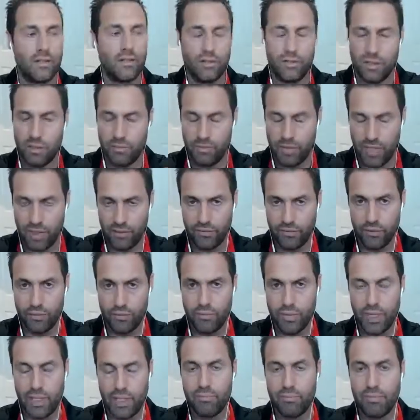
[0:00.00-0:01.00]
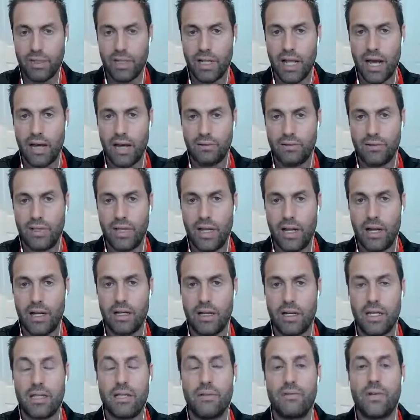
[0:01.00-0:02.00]
evil people out there, and
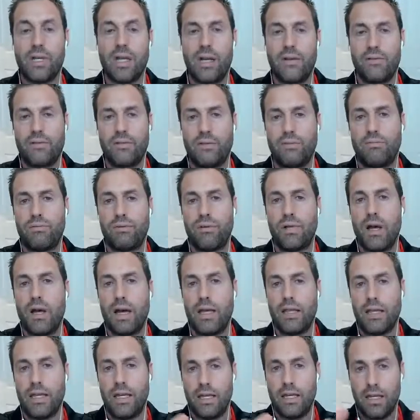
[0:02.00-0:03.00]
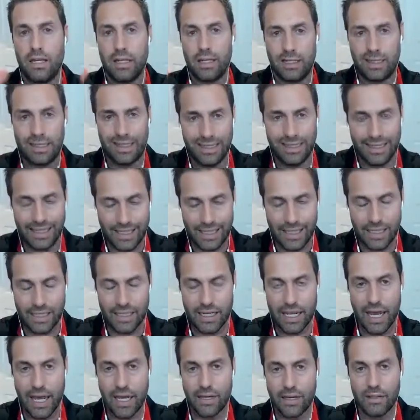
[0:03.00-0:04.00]
then we have to apply the clean
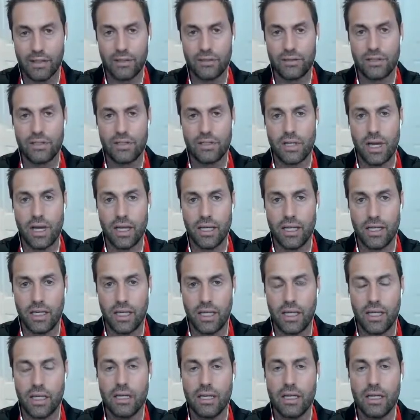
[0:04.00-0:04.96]
adult psyche